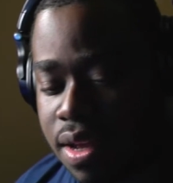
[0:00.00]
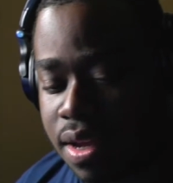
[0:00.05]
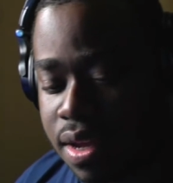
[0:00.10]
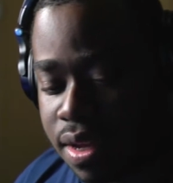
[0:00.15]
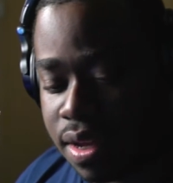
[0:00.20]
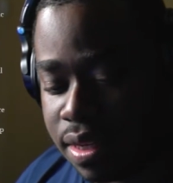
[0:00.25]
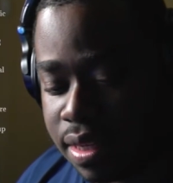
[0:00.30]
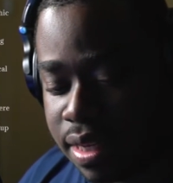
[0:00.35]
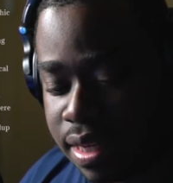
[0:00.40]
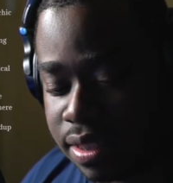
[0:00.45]

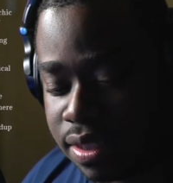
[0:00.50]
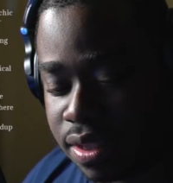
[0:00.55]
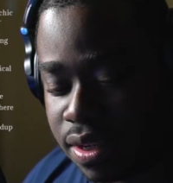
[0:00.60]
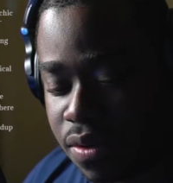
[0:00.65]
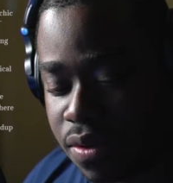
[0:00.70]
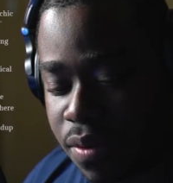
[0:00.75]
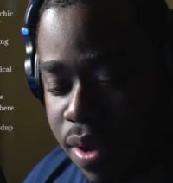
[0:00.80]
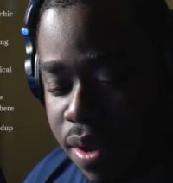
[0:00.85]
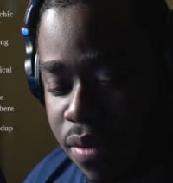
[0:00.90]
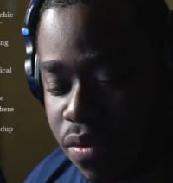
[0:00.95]
They took away
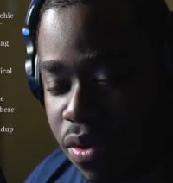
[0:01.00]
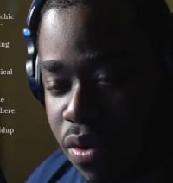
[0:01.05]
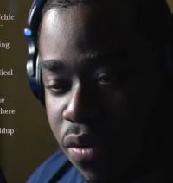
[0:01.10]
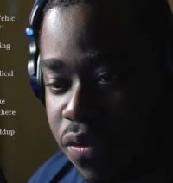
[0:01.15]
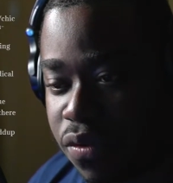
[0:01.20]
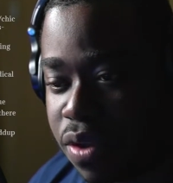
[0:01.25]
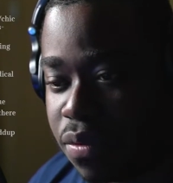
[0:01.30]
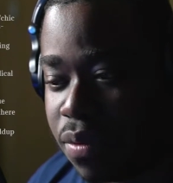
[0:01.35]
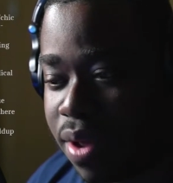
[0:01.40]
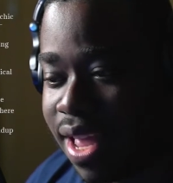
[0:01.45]
Roe v.
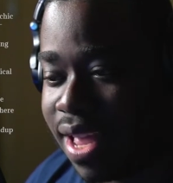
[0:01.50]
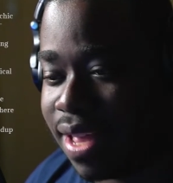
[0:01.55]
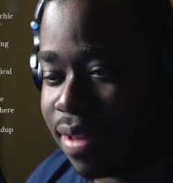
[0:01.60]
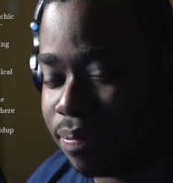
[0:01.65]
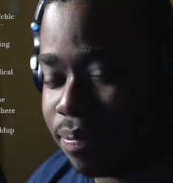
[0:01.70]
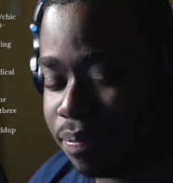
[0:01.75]
Wade.